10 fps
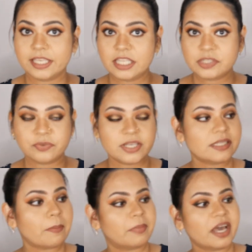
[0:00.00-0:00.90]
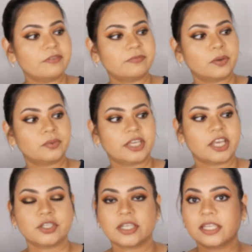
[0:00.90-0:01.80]
Innisfree's My
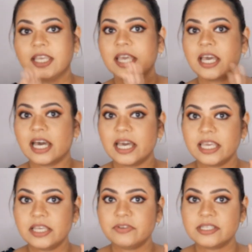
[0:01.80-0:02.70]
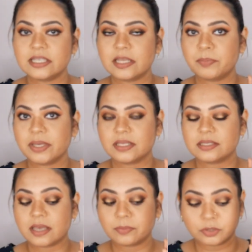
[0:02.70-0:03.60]
Foundation. I recently picked
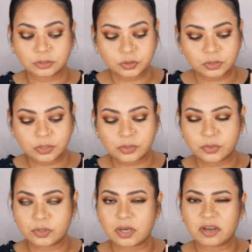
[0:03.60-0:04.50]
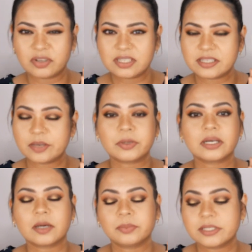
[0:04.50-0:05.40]
this up not too long ago. I want to say
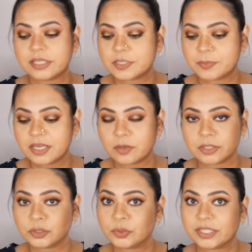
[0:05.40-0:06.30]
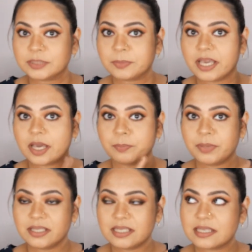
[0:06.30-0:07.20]
about a couple of days back, about 2 days back. I
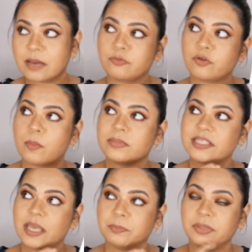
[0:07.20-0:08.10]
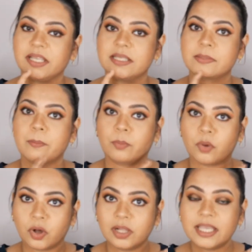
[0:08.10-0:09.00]
picked this up from Tampines
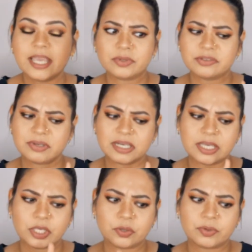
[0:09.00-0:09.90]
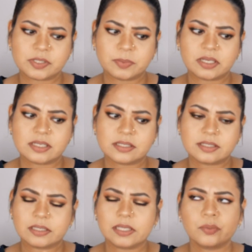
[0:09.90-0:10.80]
Mall. I was really curious
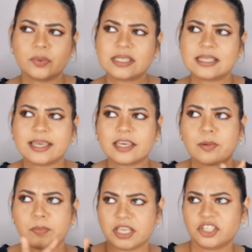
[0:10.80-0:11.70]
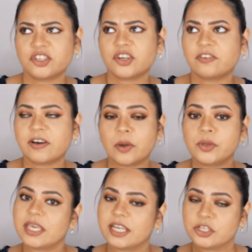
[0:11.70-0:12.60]
because it was like a mixture of how
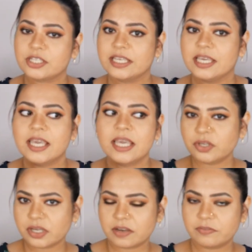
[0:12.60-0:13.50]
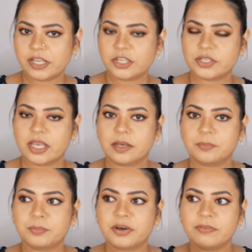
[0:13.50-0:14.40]
you can actually build your coverage
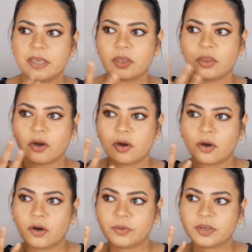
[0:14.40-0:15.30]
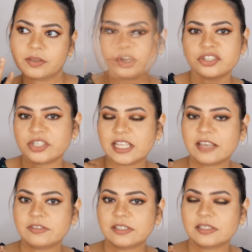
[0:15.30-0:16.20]
and perfect your moisture
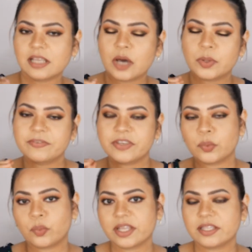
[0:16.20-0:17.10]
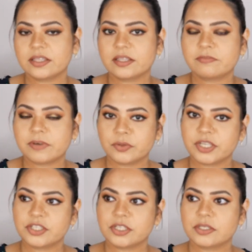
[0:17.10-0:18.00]
level, however you want the
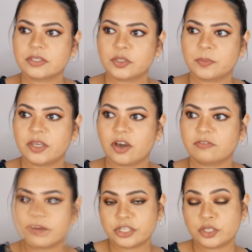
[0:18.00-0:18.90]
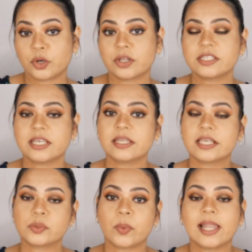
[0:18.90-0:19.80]
foundation to be of moisture content
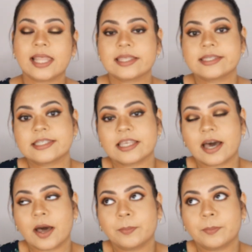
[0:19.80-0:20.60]
as well as